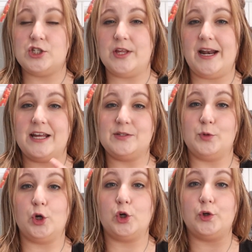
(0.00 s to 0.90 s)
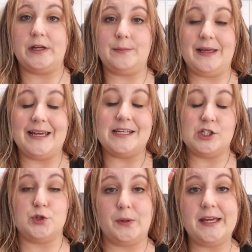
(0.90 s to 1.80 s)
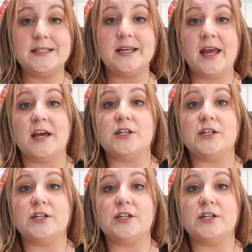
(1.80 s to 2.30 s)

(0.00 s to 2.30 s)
so that it's more creamy and sweet.